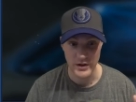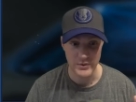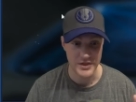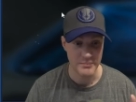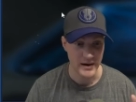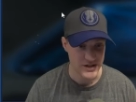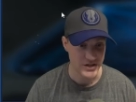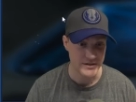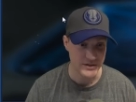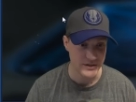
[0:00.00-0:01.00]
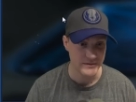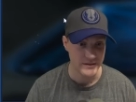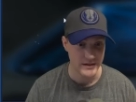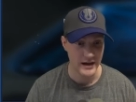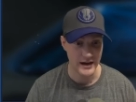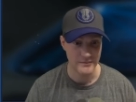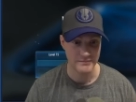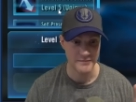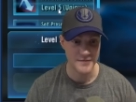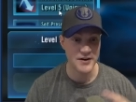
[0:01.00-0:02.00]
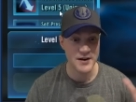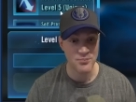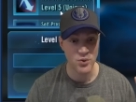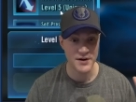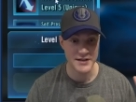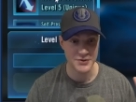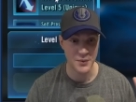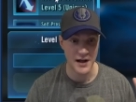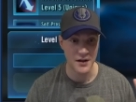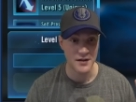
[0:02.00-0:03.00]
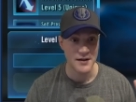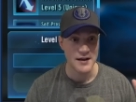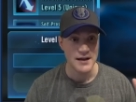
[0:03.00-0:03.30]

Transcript: rolling with the punches. Um, very important as well.